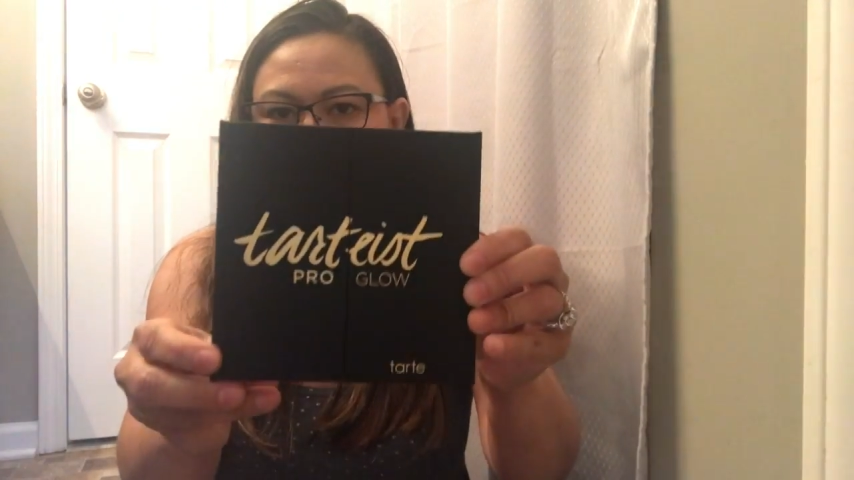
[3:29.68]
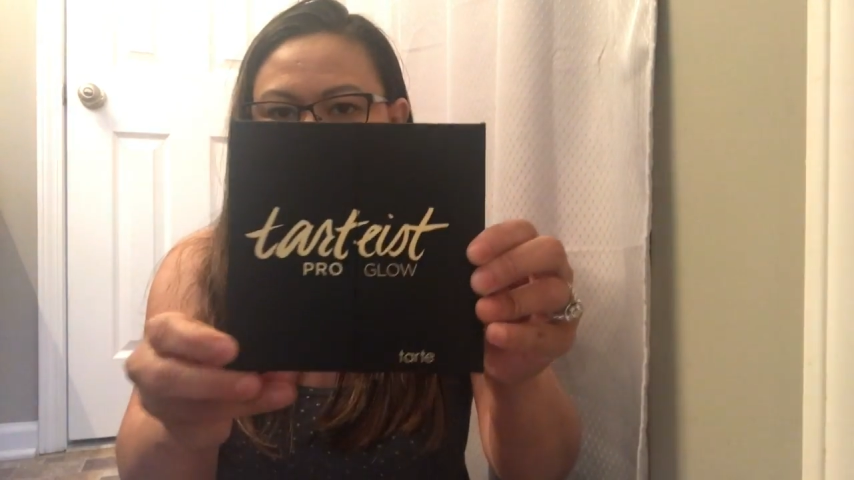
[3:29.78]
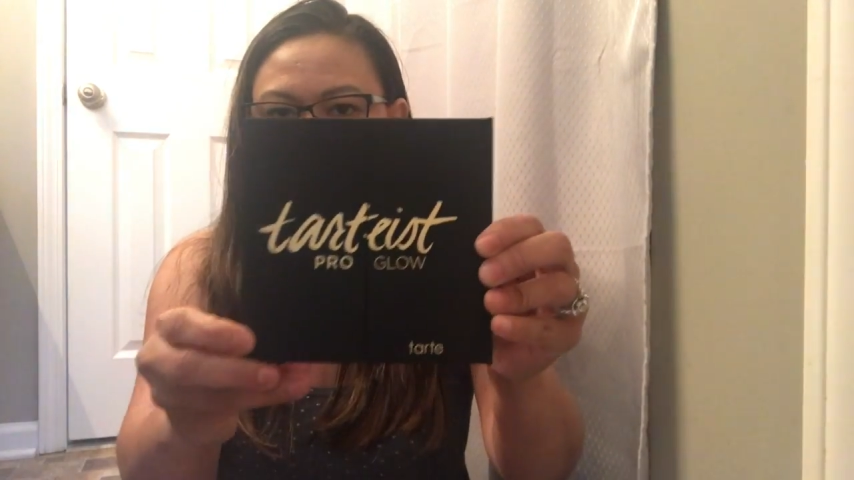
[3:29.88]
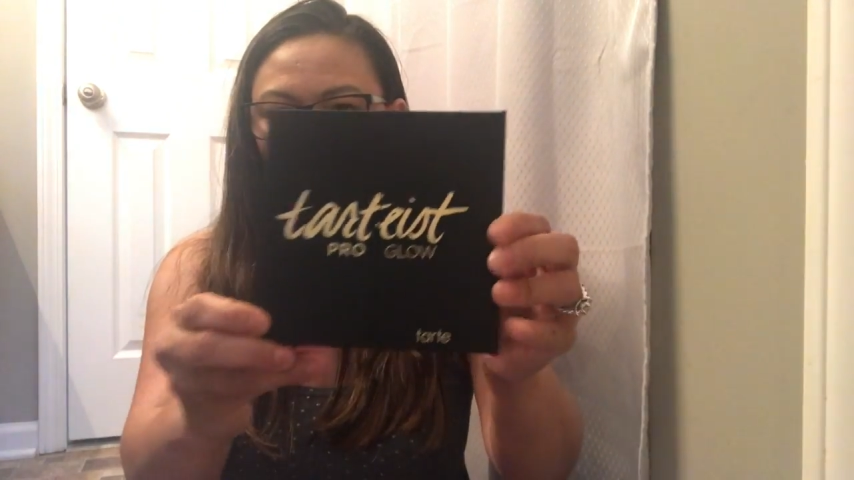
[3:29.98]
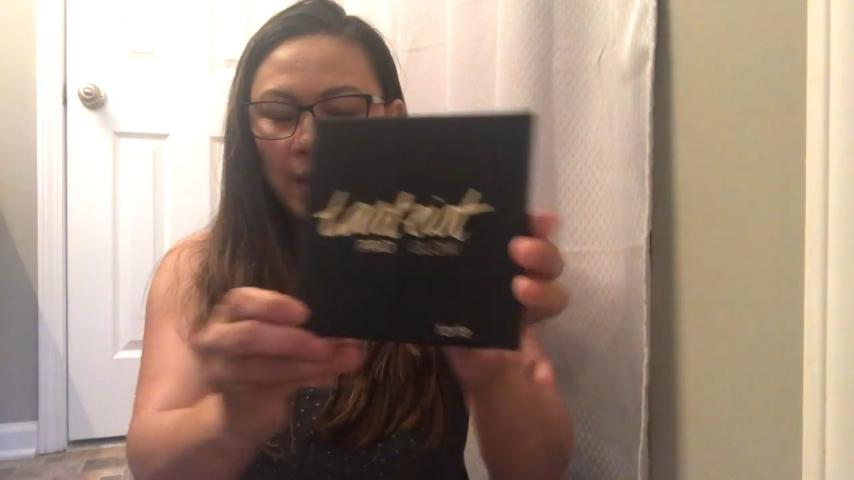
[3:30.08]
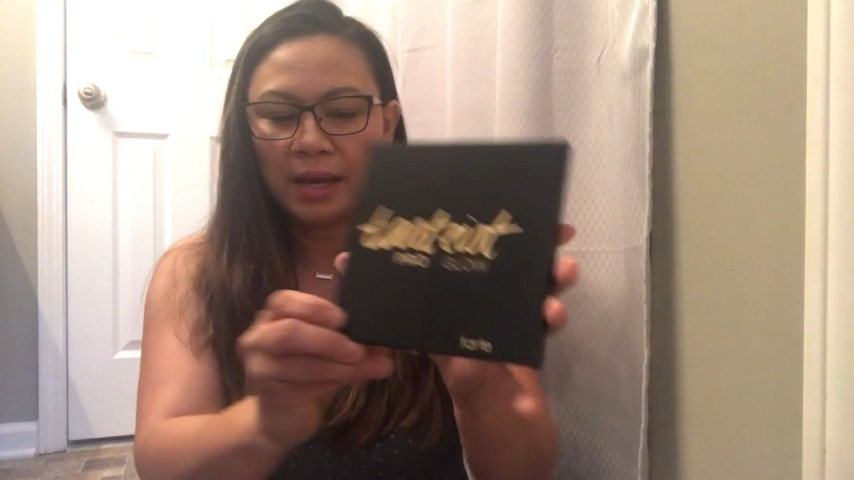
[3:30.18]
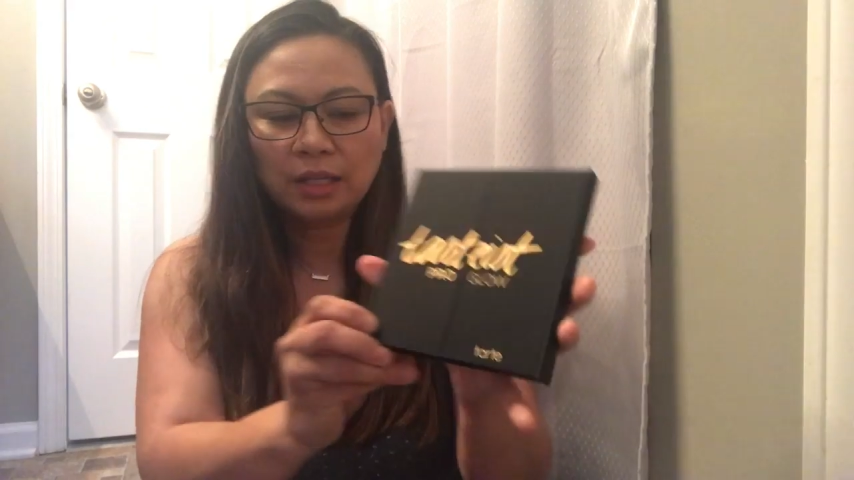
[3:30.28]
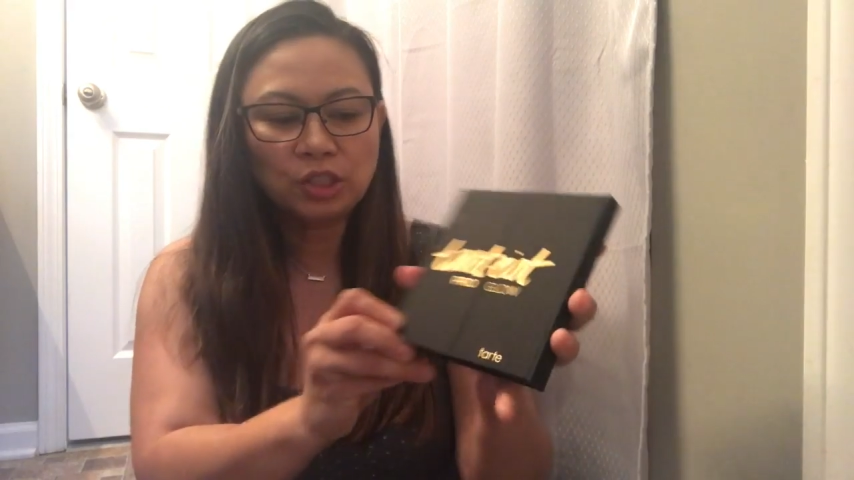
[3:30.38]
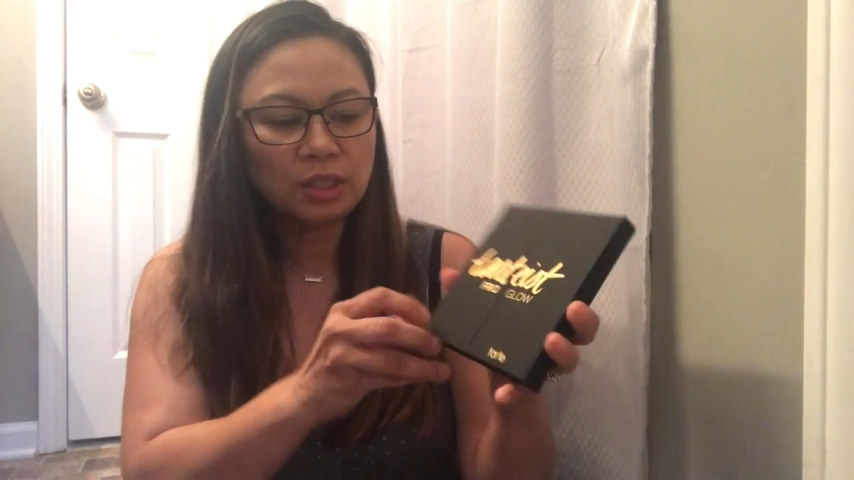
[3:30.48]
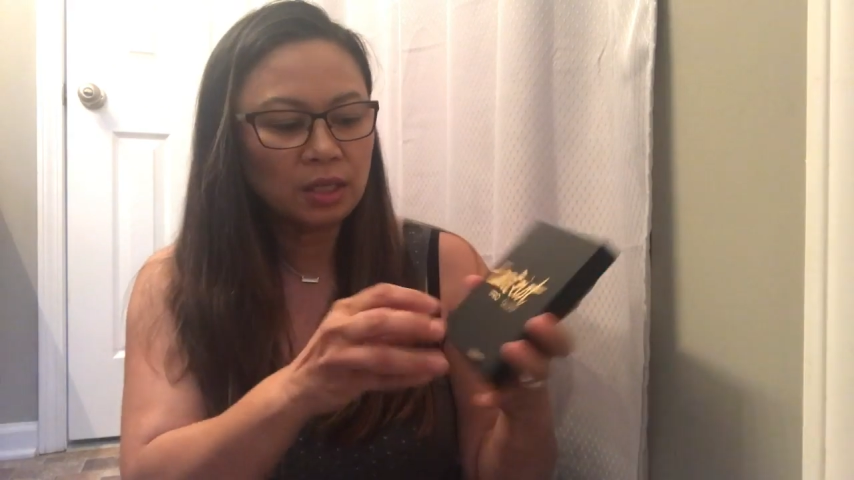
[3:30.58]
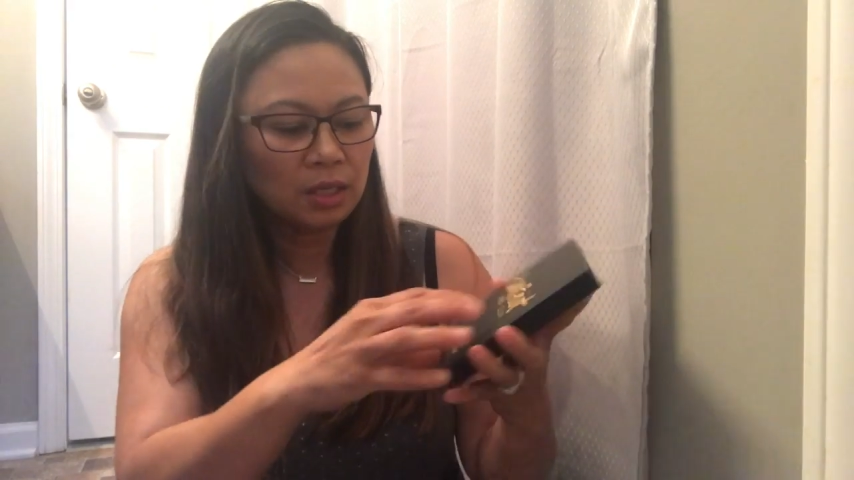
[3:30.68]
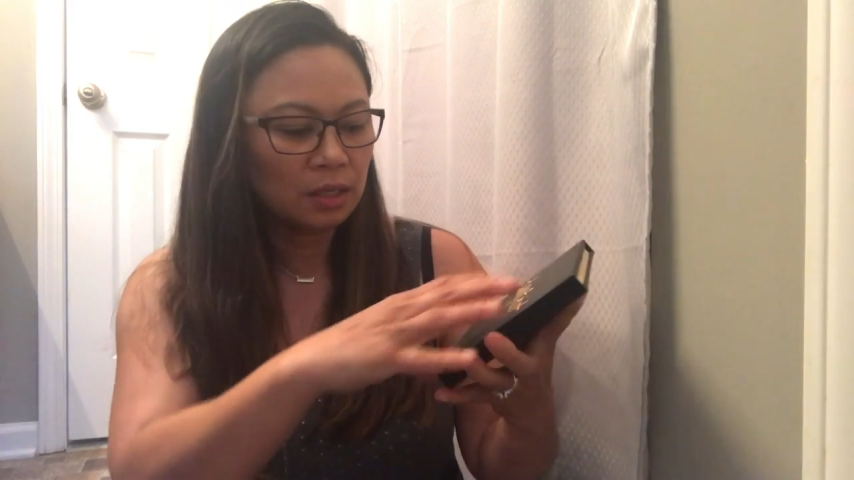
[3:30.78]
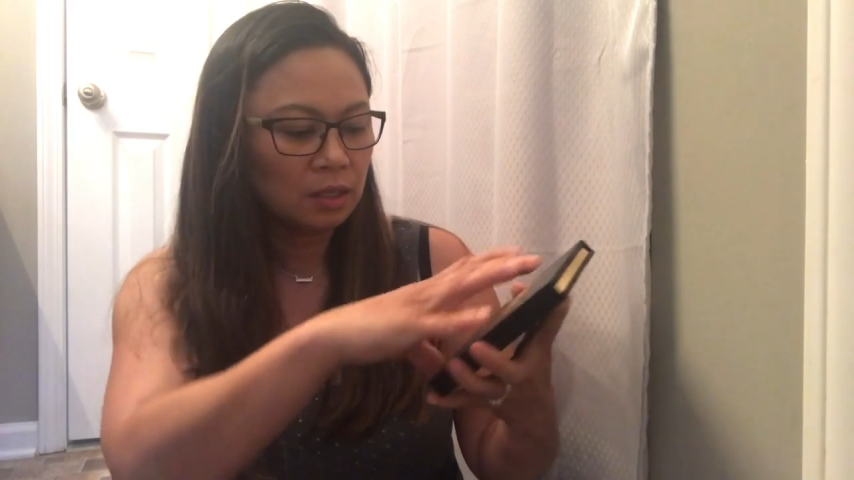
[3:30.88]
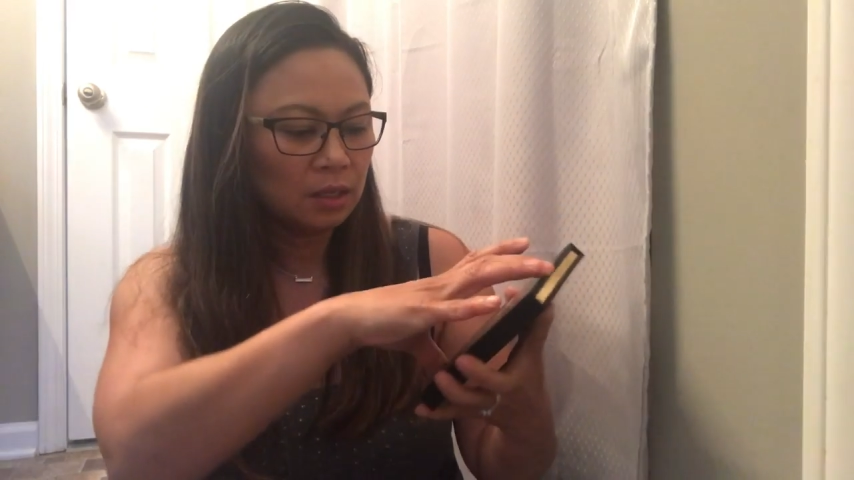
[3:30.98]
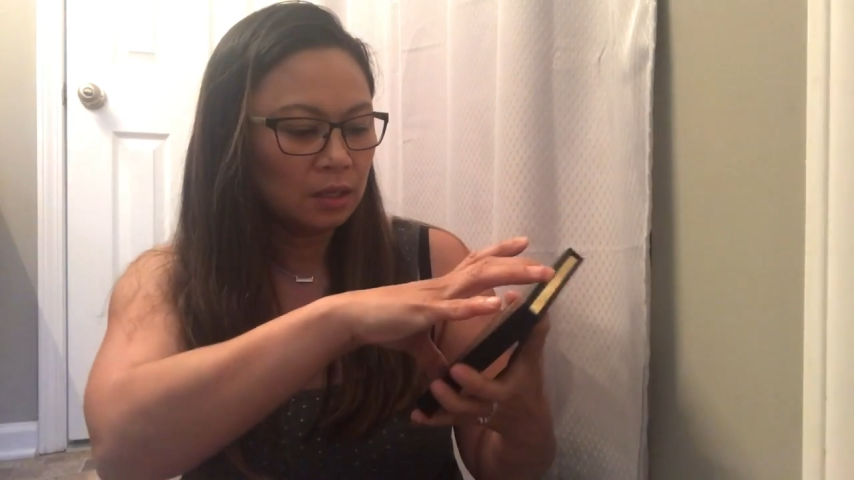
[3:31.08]
Here's the
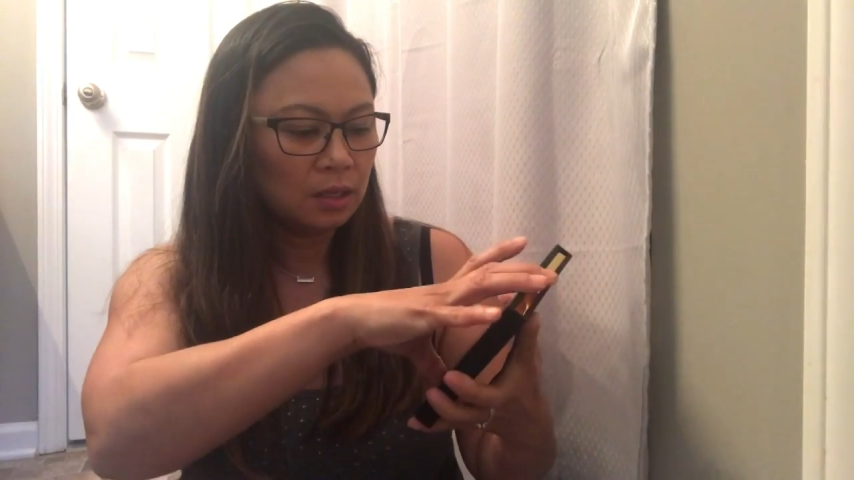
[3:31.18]
packaging.